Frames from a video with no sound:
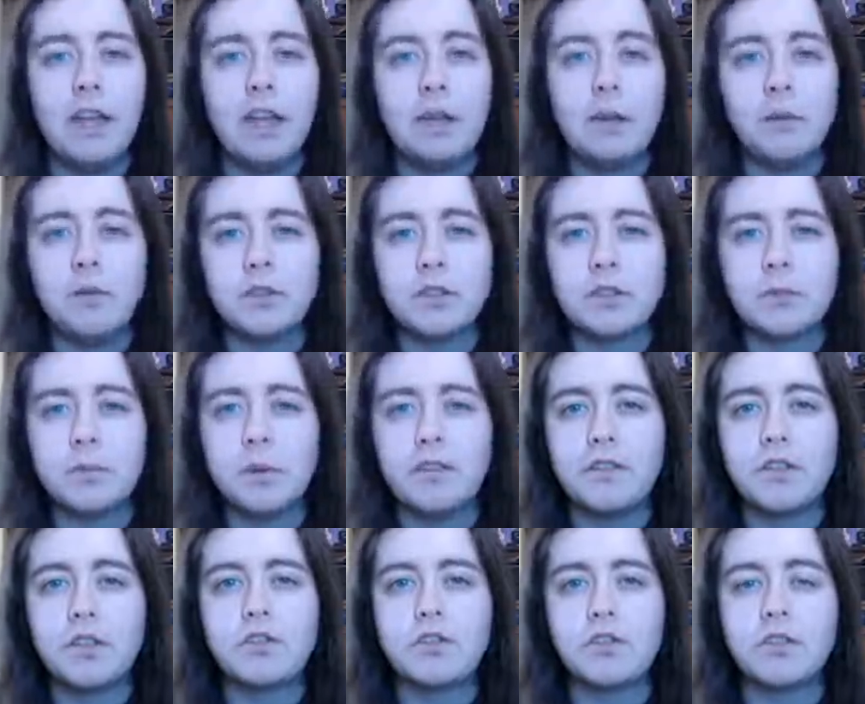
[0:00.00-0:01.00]
It was just a
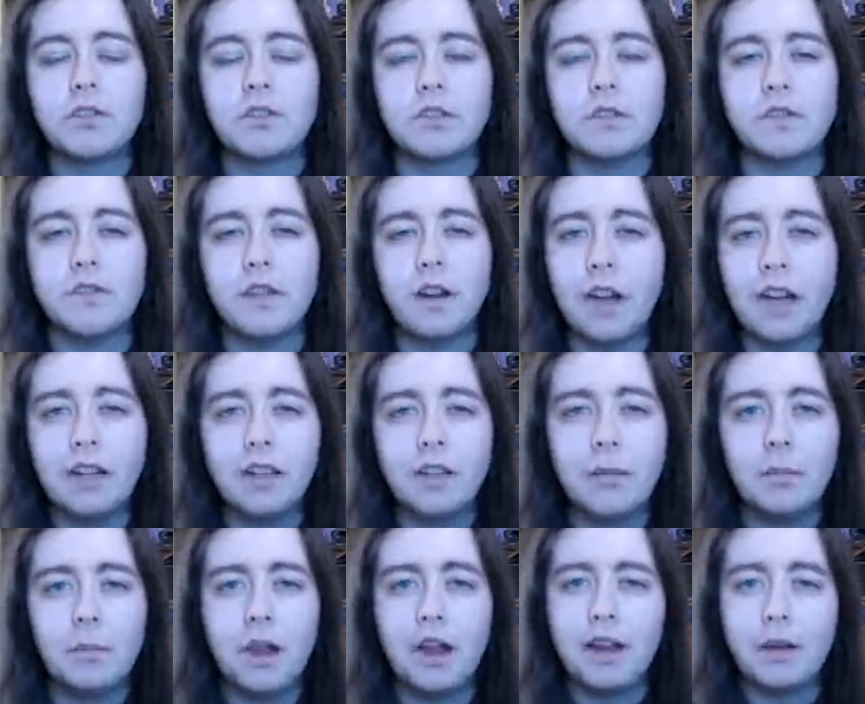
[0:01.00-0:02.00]
bit of a struggle to find
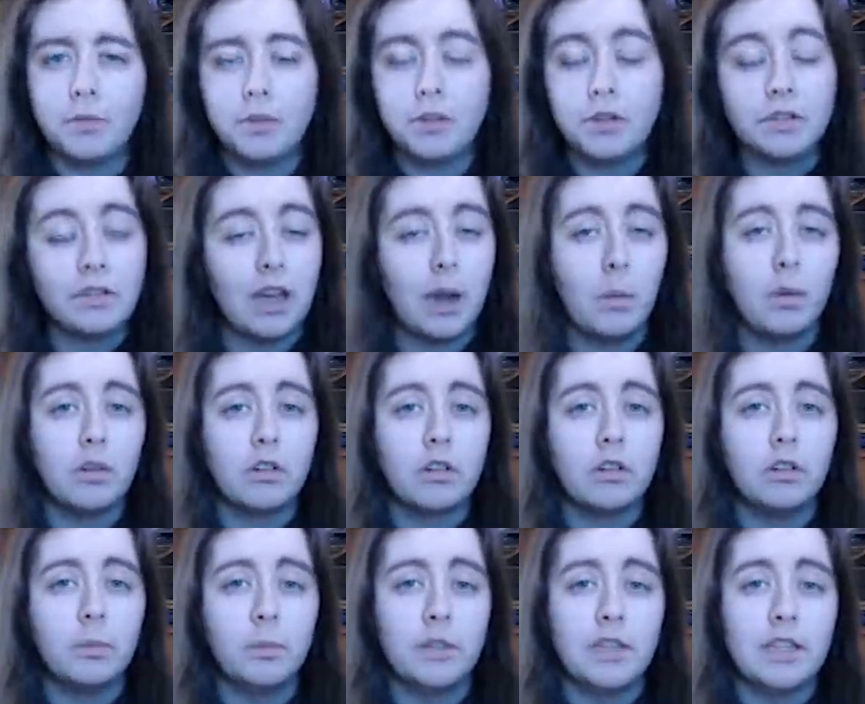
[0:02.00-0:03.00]
them, and I'm sure that will
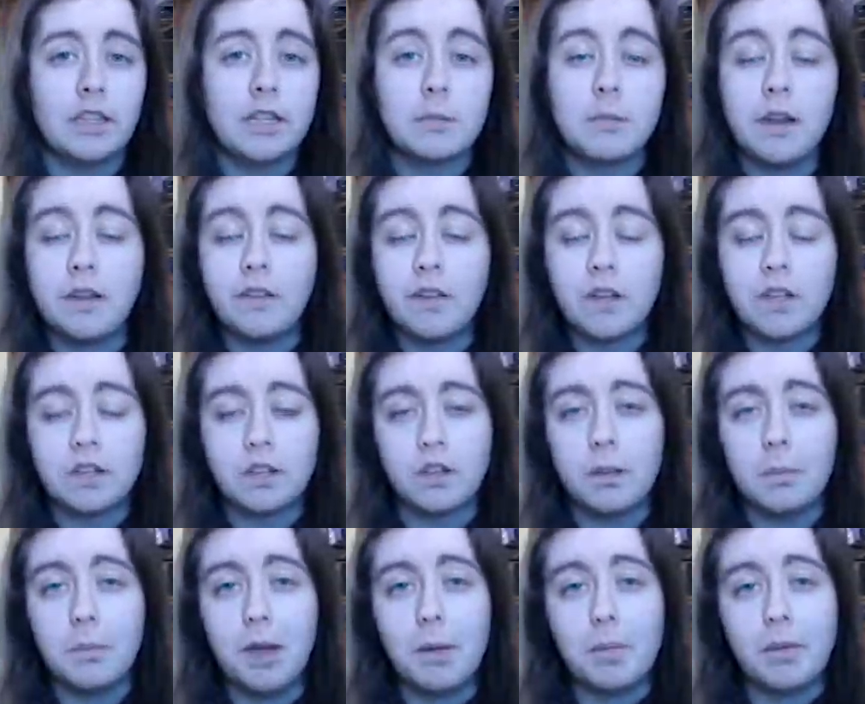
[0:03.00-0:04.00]
come with experience
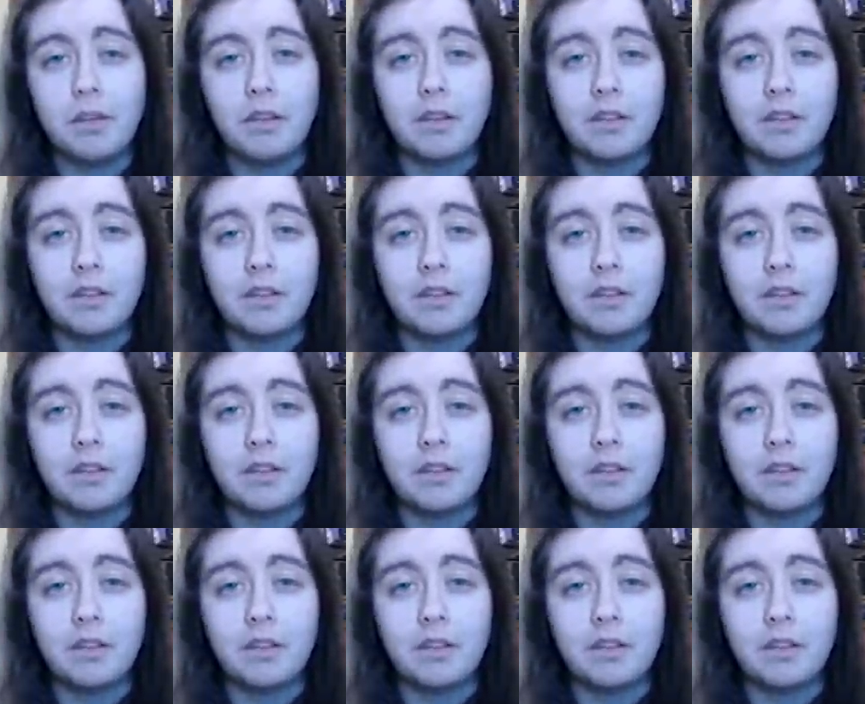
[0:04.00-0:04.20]
on the map